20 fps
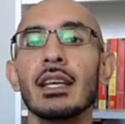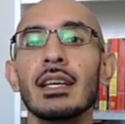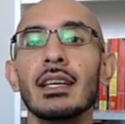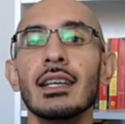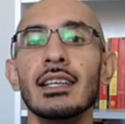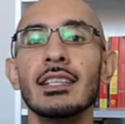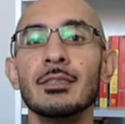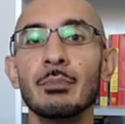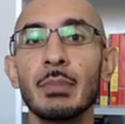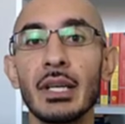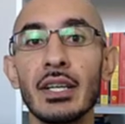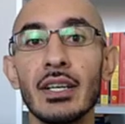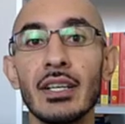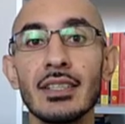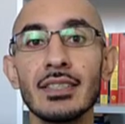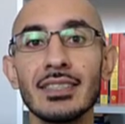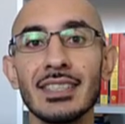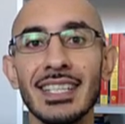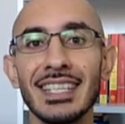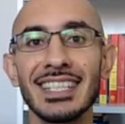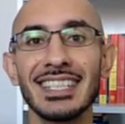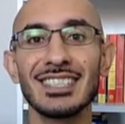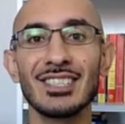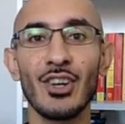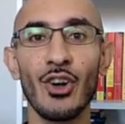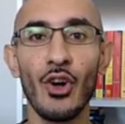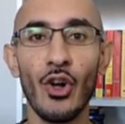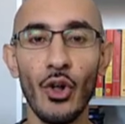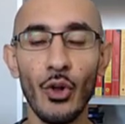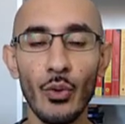is because it is
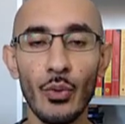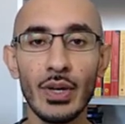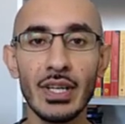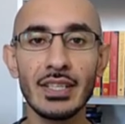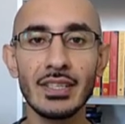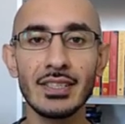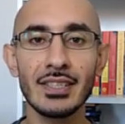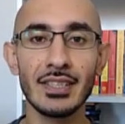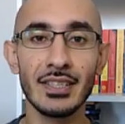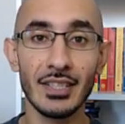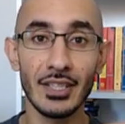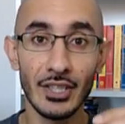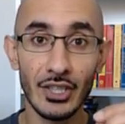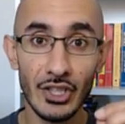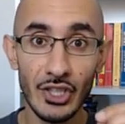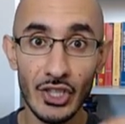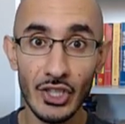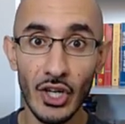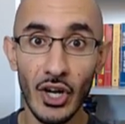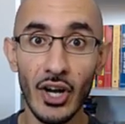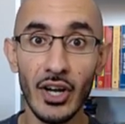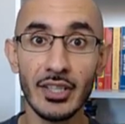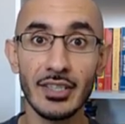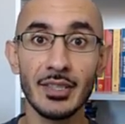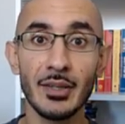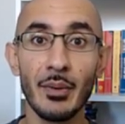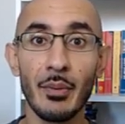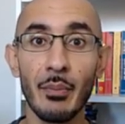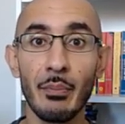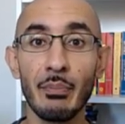always the shot
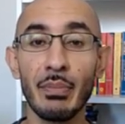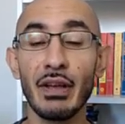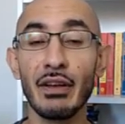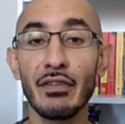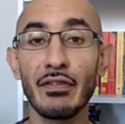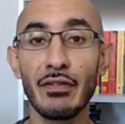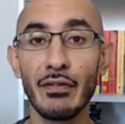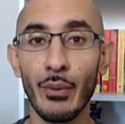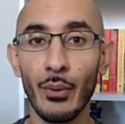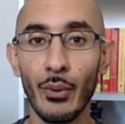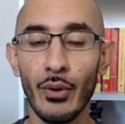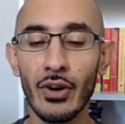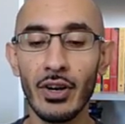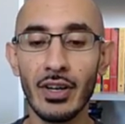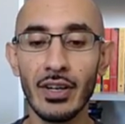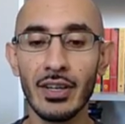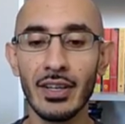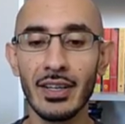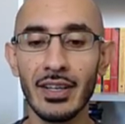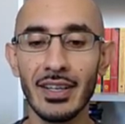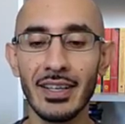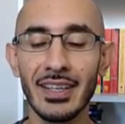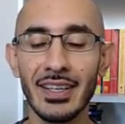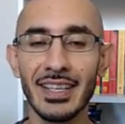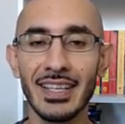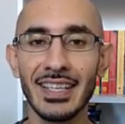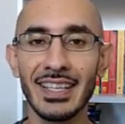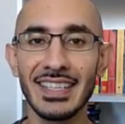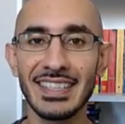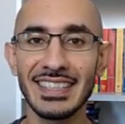before
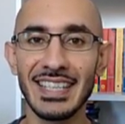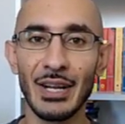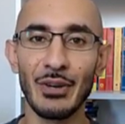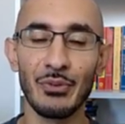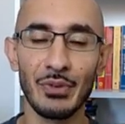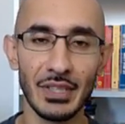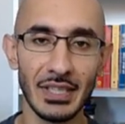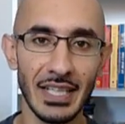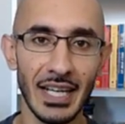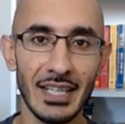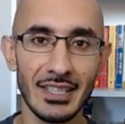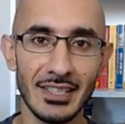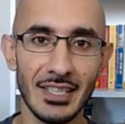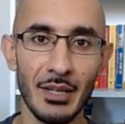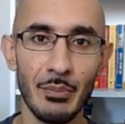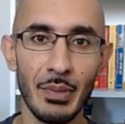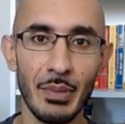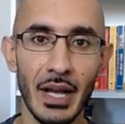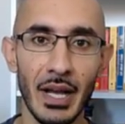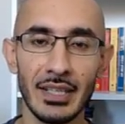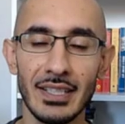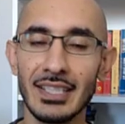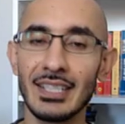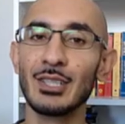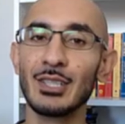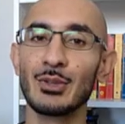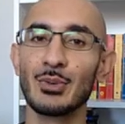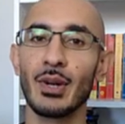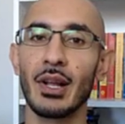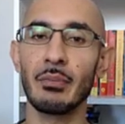that really has an impact. And
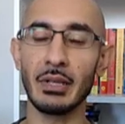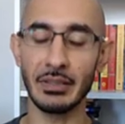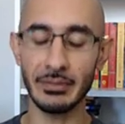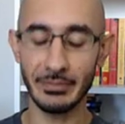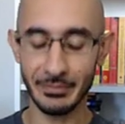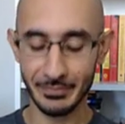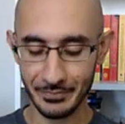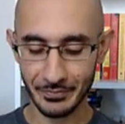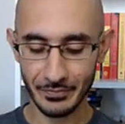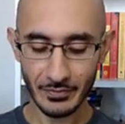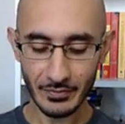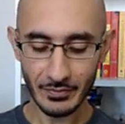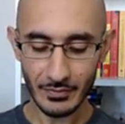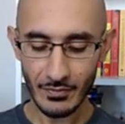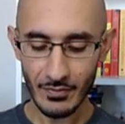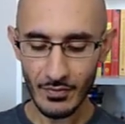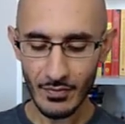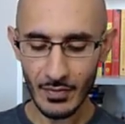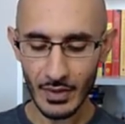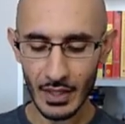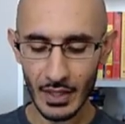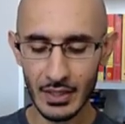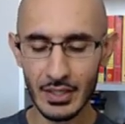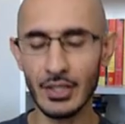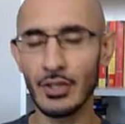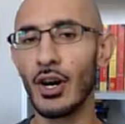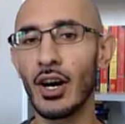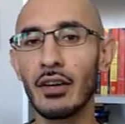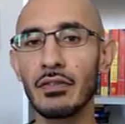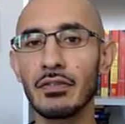here's what I mean you
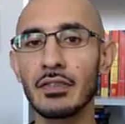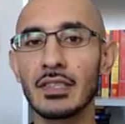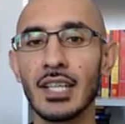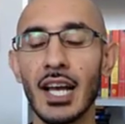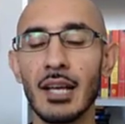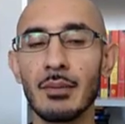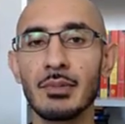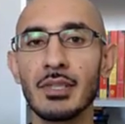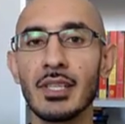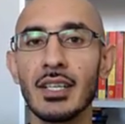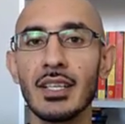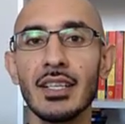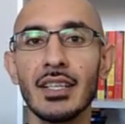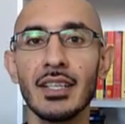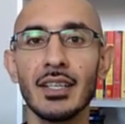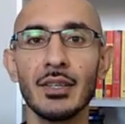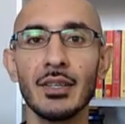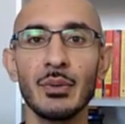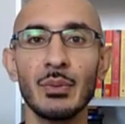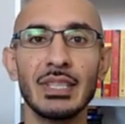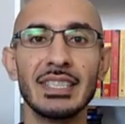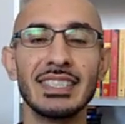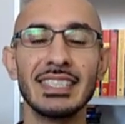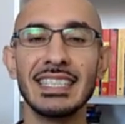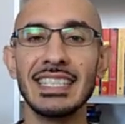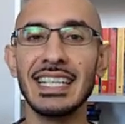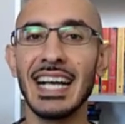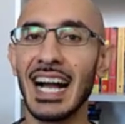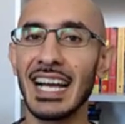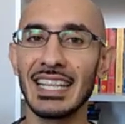know, oftentimes we
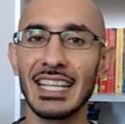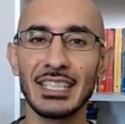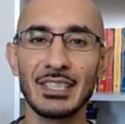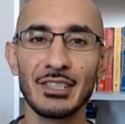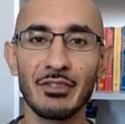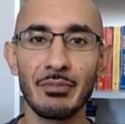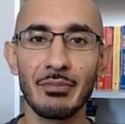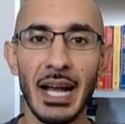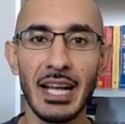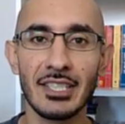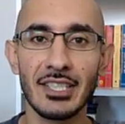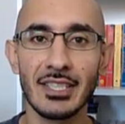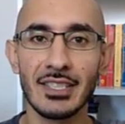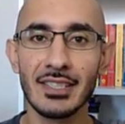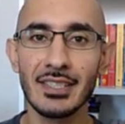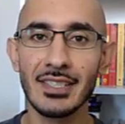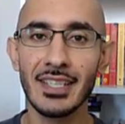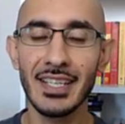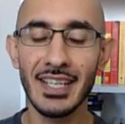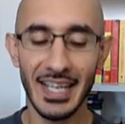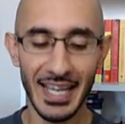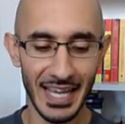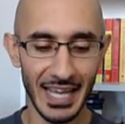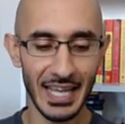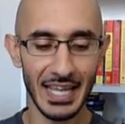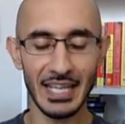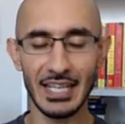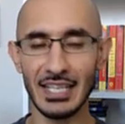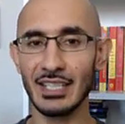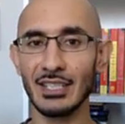see highlights of matches
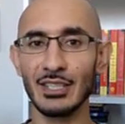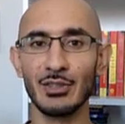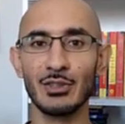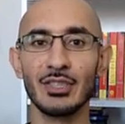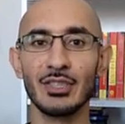and you